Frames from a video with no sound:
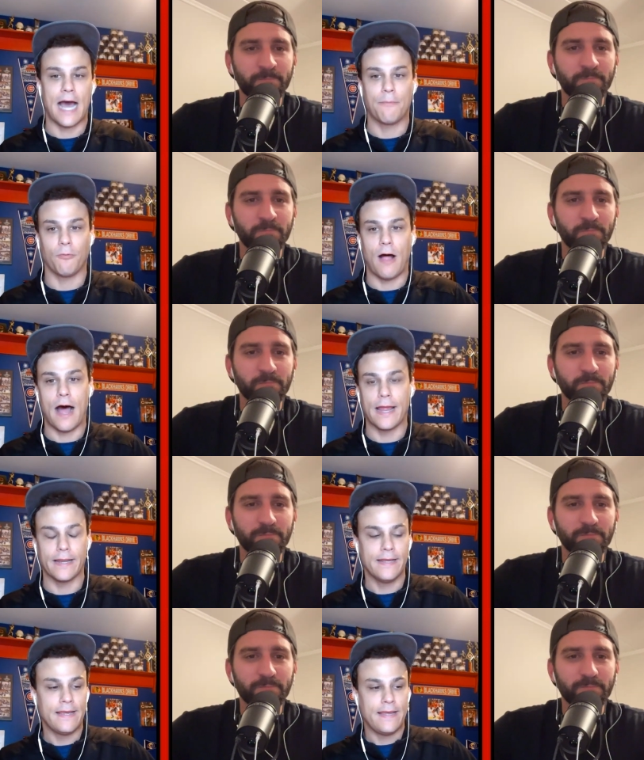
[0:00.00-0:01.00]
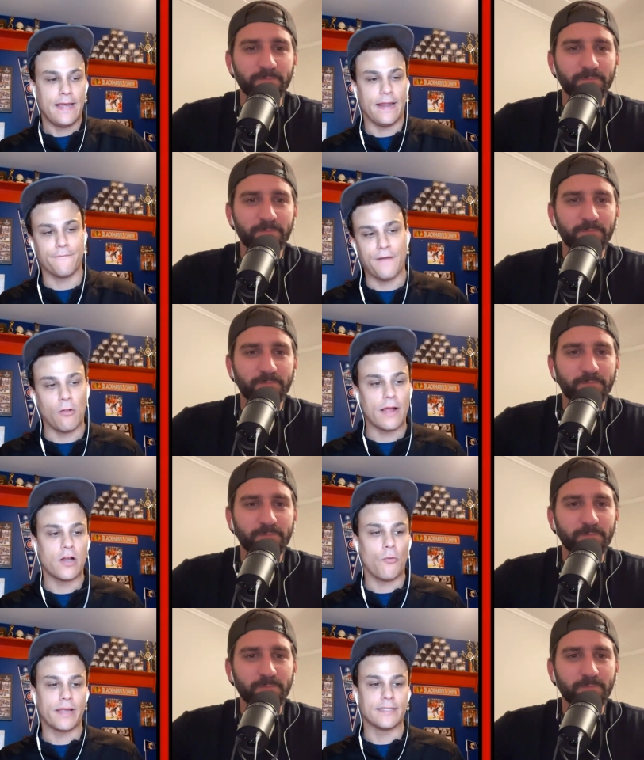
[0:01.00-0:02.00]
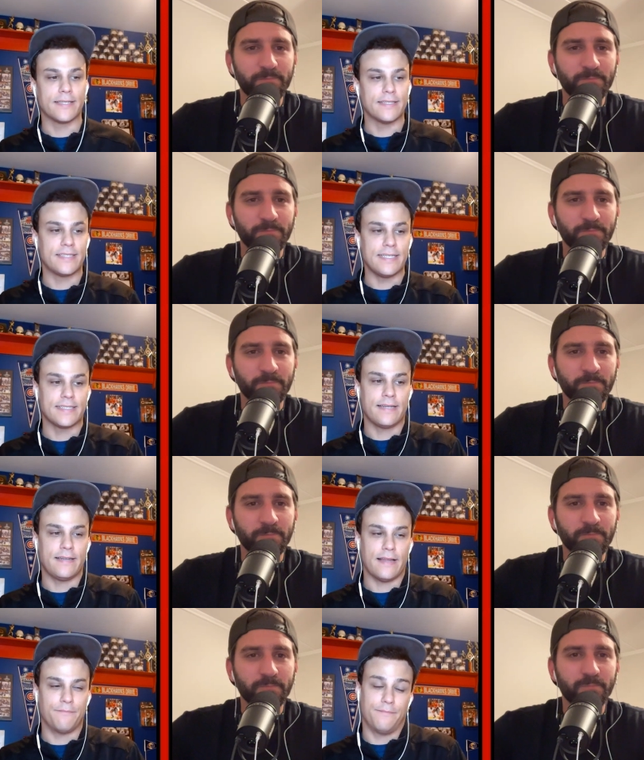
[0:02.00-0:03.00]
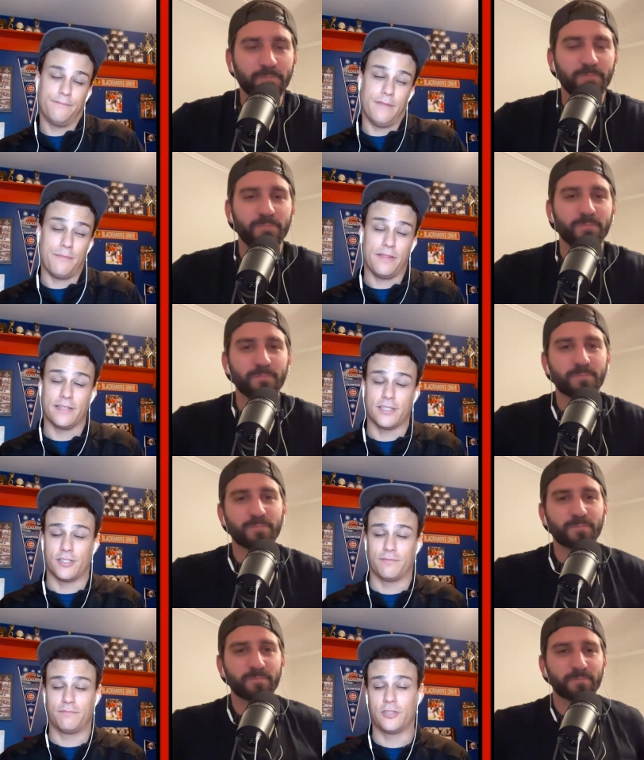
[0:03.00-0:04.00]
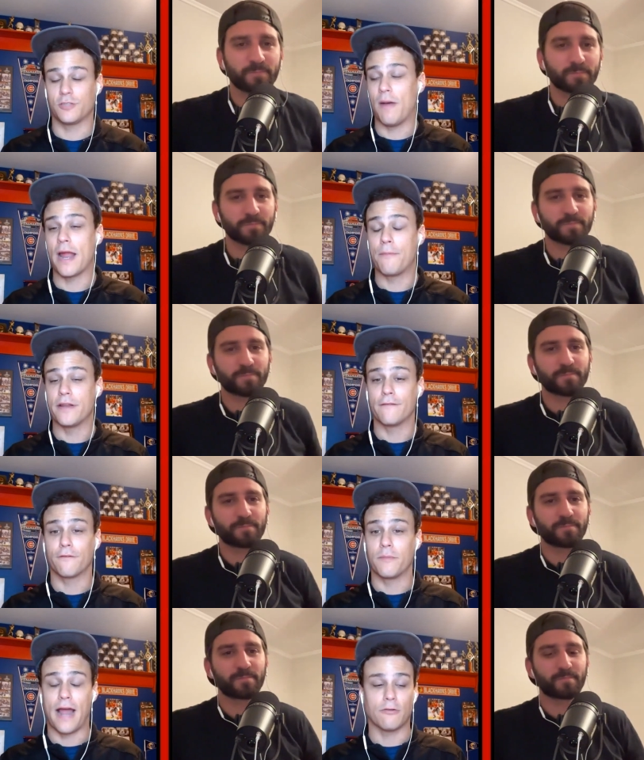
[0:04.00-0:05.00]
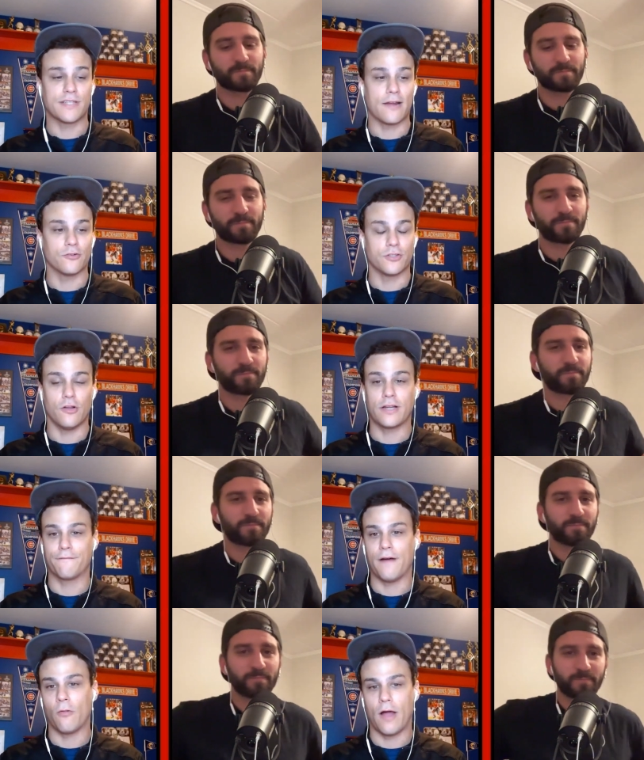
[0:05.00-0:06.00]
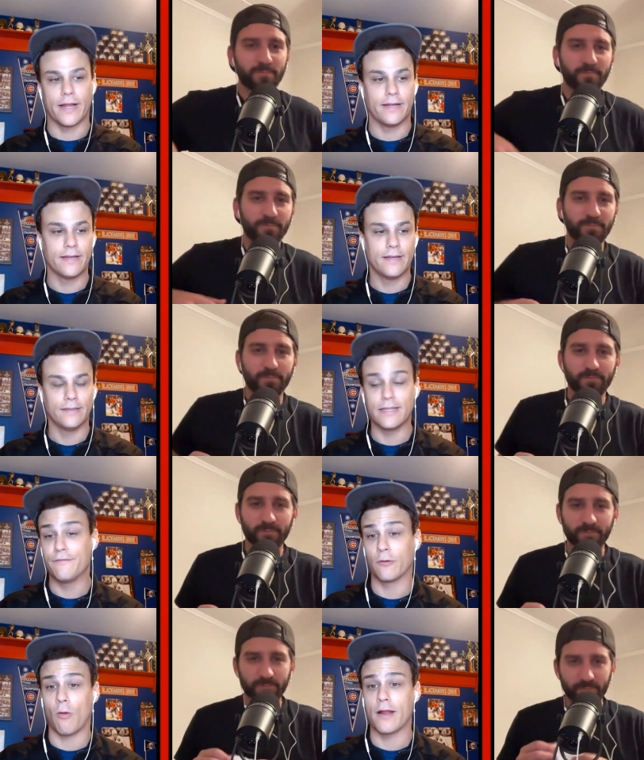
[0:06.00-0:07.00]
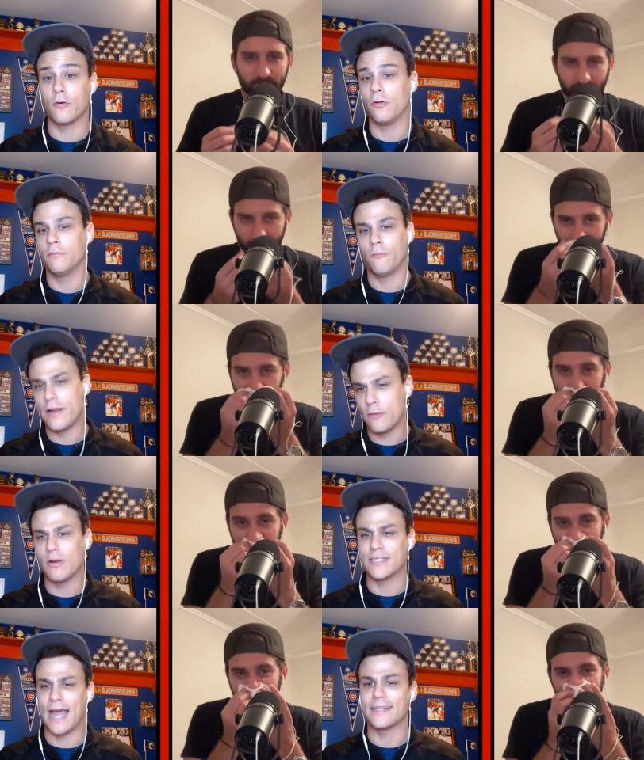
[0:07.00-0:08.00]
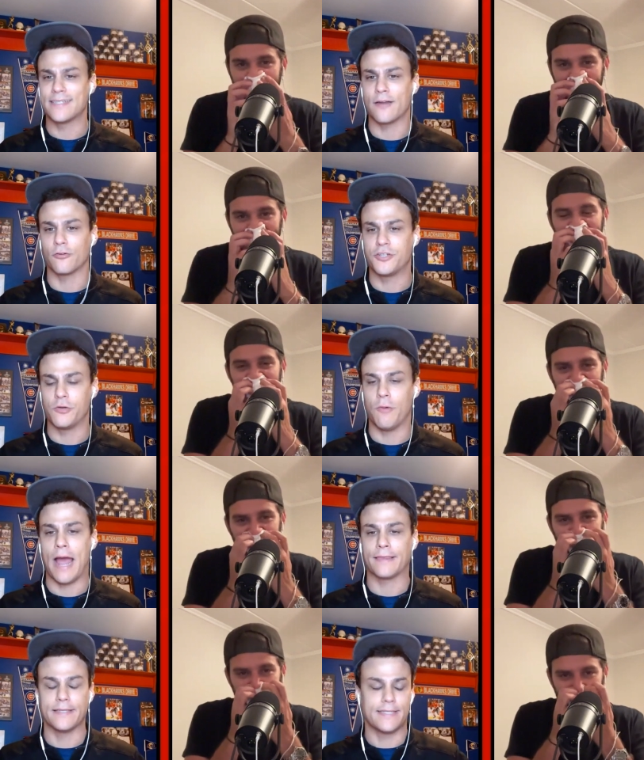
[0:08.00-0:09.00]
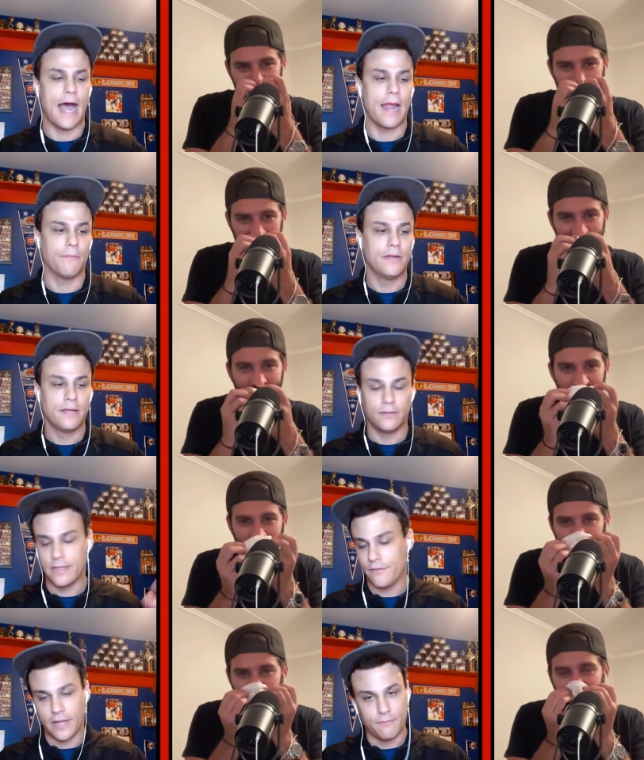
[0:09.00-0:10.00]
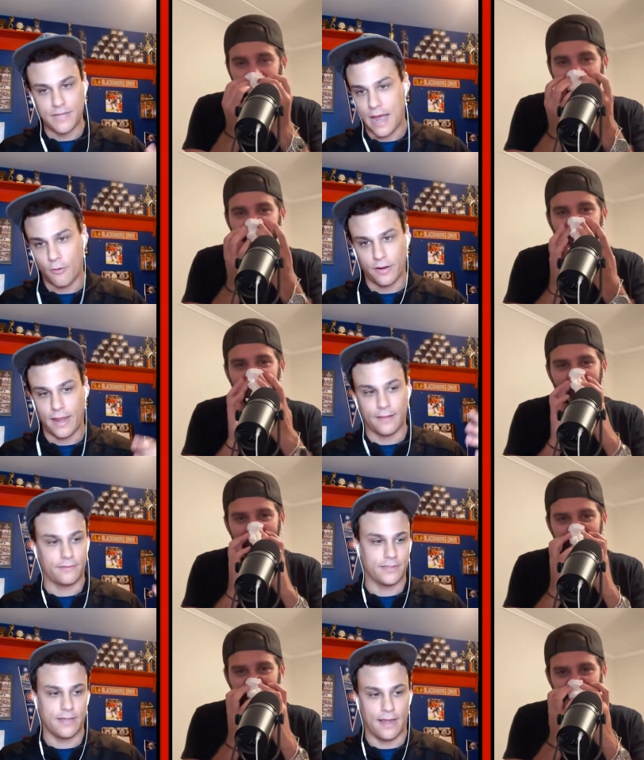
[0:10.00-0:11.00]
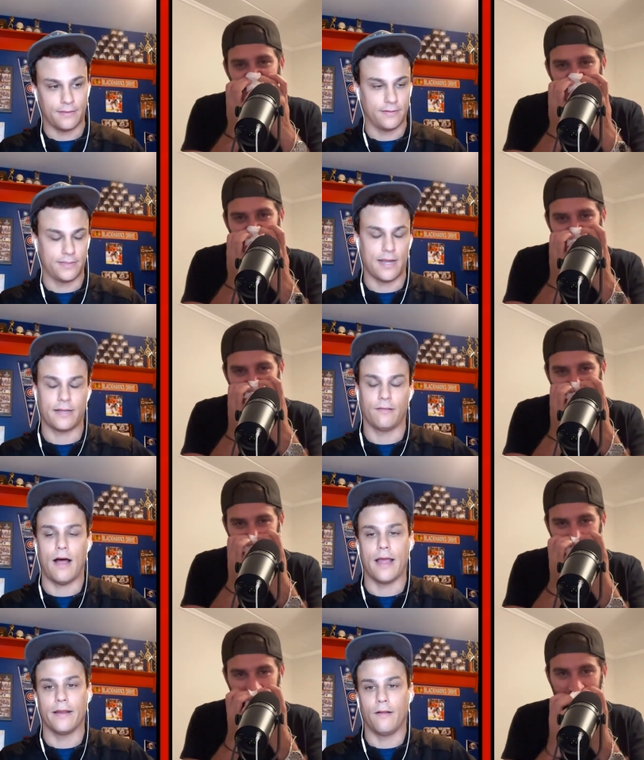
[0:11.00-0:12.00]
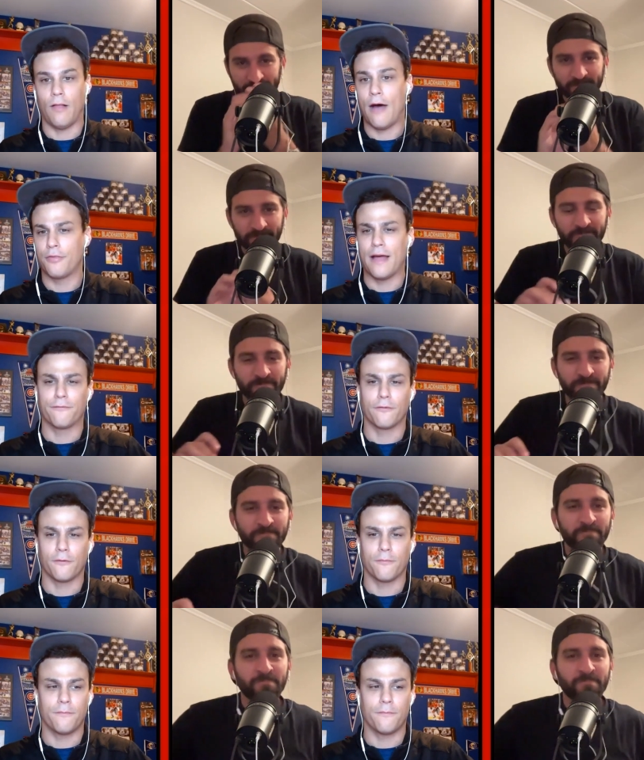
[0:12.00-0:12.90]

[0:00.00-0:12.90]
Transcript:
Speaker 1: top line, and it felt like going into the season, maybe this is just my opinion from an outsider's look, it felt like leaving Reichel, when he was at center too at the time, leaving him down at the, at the second line allowed them for,